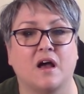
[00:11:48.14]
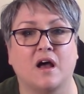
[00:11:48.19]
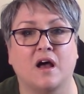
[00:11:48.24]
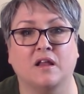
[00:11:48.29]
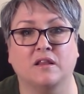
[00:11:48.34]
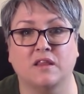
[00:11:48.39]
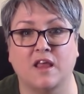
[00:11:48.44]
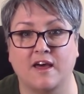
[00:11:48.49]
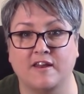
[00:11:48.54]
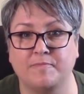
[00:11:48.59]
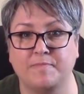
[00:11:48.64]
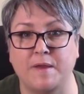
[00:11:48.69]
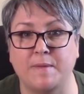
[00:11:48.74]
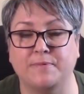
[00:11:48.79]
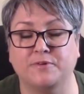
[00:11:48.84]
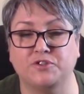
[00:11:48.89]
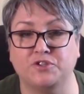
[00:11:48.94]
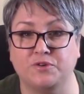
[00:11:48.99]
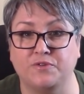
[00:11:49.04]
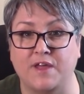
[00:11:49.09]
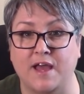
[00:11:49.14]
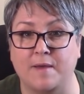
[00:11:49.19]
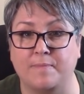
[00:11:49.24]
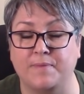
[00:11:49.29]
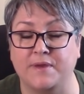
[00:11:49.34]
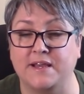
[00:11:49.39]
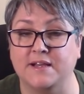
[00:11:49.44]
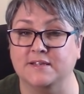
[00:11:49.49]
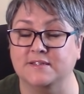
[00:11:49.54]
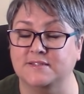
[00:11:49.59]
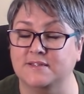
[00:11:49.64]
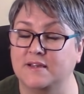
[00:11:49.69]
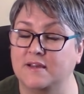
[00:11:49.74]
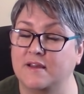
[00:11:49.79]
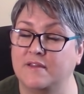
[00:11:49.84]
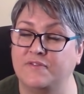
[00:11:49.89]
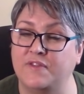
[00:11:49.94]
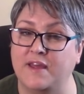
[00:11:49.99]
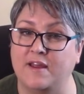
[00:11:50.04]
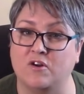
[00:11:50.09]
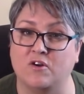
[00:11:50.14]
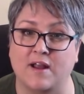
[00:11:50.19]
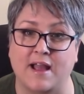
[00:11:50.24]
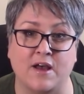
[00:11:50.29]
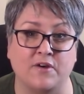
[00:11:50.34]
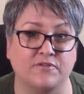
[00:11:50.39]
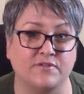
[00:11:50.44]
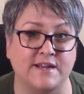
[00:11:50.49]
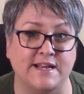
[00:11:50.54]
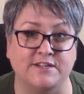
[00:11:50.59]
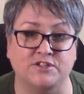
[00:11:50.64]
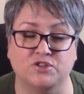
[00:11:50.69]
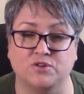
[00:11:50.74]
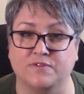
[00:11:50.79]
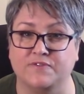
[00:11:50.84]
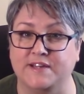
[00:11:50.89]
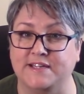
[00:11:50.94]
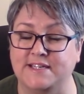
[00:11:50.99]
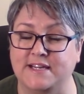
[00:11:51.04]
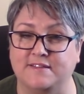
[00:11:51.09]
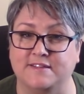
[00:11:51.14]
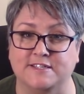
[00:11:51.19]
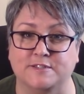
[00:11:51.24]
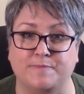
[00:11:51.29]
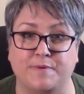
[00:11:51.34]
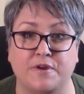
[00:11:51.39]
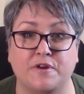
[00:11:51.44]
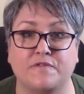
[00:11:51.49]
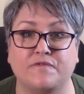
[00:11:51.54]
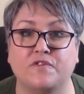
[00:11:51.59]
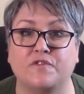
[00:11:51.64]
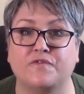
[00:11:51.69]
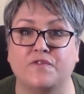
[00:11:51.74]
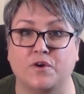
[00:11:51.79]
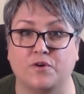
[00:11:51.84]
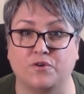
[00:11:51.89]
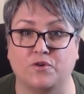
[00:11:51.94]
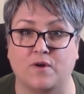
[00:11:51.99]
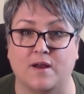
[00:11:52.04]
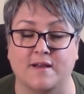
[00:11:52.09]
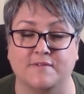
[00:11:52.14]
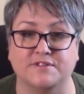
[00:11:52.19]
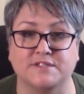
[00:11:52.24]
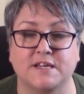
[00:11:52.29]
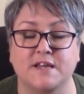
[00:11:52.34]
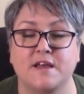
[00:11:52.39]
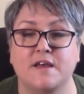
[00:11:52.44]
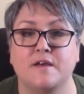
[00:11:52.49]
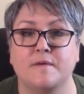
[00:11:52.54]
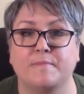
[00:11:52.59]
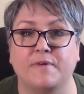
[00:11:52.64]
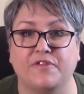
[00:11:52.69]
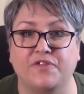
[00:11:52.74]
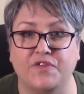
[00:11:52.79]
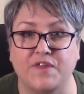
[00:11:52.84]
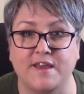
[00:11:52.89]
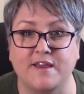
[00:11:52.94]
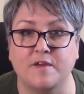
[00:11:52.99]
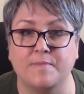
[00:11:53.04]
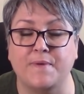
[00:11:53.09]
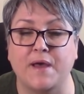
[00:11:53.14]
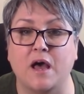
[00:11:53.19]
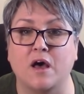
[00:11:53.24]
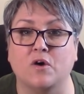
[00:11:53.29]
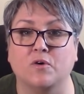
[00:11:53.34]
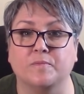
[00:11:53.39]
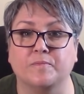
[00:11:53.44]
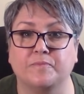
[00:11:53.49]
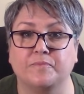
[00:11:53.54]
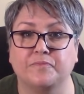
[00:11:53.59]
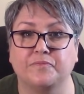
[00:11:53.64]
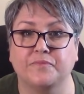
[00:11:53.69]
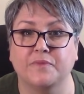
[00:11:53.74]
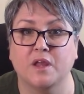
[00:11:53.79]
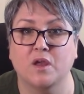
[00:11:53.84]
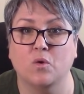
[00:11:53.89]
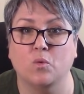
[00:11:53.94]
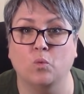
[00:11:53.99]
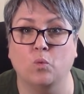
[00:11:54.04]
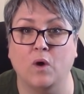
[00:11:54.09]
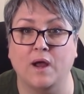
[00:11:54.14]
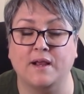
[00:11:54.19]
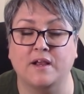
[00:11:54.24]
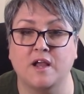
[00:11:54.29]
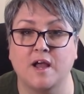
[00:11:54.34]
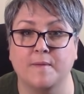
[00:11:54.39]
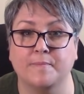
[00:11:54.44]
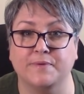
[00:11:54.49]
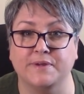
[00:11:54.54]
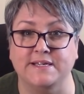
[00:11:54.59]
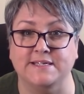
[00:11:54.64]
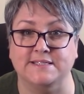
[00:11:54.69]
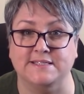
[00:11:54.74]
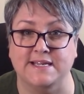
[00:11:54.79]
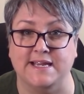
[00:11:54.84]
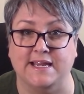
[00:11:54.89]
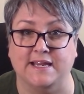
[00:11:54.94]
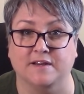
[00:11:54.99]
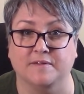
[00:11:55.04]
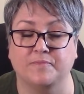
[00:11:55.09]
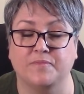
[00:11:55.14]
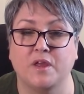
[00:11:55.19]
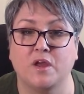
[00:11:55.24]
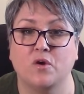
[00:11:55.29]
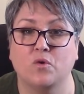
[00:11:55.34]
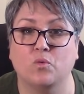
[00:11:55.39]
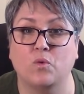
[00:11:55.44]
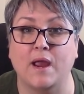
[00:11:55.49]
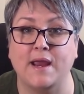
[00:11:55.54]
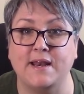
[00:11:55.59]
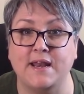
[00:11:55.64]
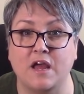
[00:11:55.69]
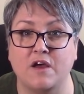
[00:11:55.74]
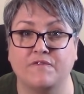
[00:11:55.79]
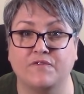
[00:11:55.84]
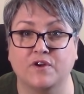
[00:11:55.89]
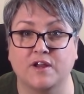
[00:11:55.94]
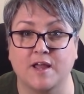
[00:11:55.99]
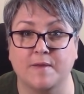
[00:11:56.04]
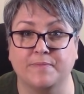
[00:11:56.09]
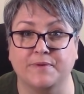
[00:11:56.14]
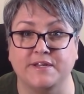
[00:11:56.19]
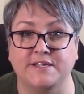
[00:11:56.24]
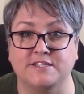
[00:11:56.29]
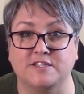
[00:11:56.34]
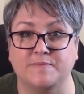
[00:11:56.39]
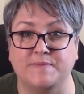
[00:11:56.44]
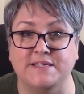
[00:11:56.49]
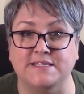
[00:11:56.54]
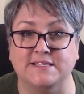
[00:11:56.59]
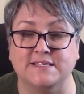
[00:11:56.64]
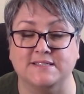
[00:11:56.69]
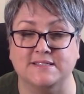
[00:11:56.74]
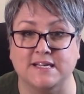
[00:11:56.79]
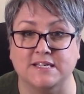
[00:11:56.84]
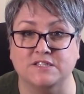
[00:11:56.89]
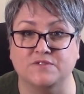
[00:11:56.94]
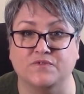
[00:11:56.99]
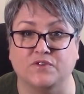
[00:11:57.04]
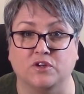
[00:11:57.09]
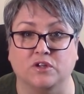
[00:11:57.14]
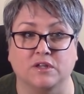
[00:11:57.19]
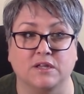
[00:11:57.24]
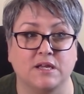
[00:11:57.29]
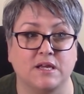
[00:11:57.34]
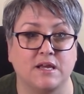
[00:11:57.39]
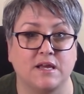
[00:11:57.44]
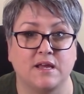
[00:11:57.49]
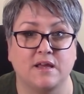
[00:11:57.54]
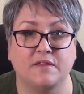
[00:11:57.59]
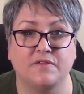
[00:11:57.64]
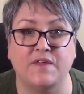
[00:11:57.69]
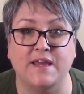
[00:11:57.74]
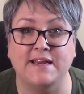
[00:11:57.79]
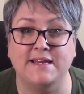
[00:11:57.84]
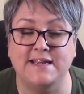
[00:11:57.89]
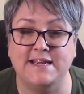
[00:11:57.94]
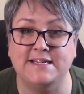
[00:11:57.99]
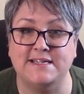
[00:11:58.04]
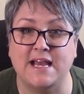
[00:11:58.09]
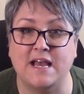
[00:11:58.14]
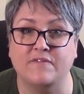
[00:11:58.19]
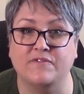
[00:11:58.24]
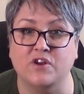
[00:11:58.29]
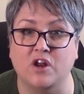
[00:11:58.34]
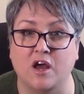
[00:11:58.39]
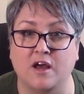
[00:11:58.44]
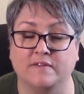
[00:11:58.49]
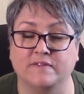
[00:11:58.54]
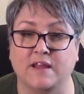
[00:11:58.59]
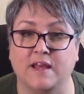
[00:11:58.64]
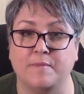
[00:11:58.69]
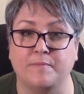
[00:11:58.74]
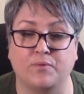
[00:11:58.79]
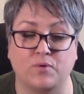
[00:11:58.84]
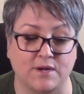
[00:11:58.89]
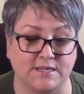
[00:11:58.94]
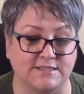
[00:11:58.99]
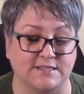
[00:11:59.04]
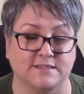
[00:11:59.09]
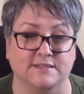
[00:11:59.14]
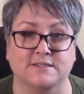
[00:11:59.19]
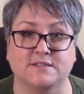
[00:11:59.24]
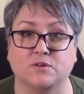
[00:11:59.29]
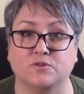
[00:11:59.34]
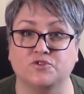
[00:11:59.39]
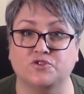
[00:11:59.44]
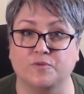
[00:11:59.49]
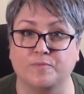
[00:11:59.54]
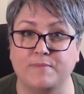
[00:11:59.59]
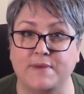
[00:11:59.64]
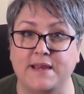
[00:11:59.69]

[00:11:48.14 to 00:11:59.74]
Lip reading: A lot of people do that because they are out in nature and they take these beautiful photographs. But think about what companies need. Right now, for companies to be successful, they need to have an online presence, social